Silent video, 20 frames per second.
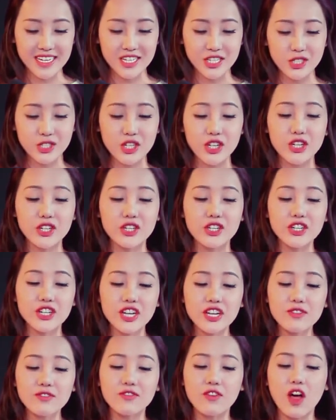She
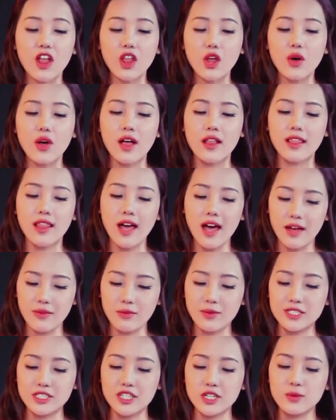couldn't follow her love
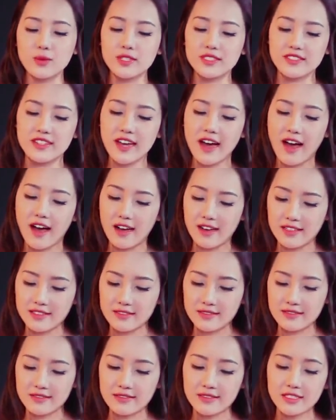when she was young.
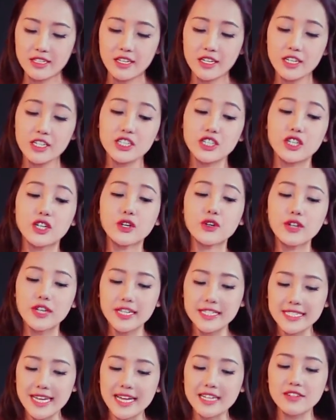She could
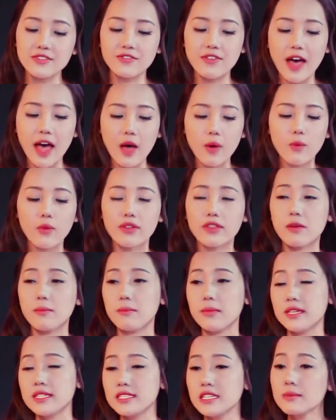identify with the
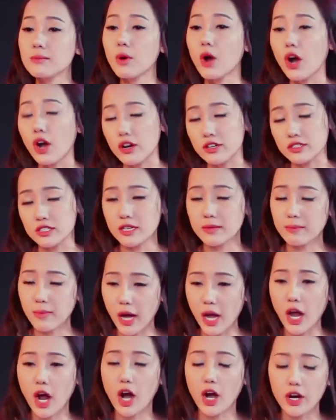missing part in
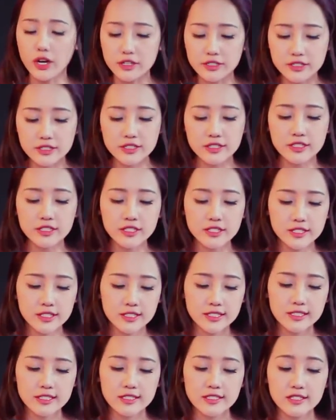my heart.
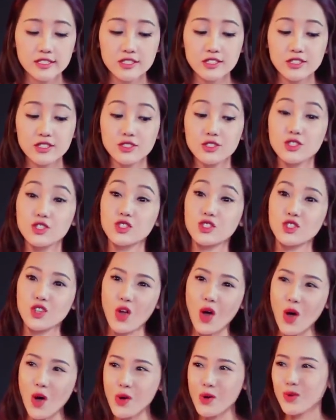
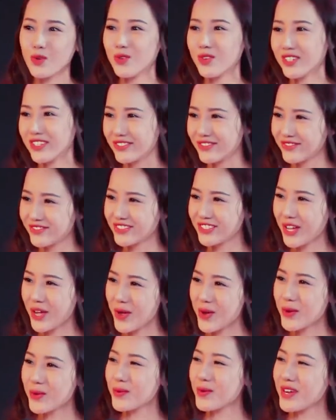So,
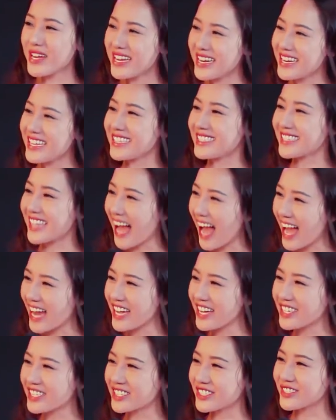we
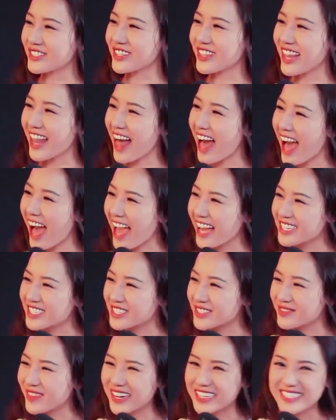decided to lie
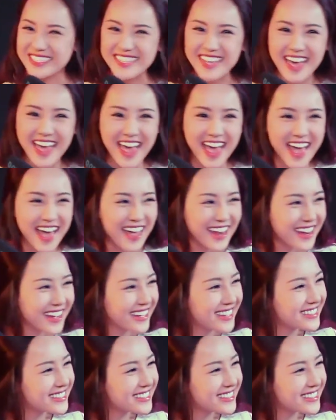to my dad.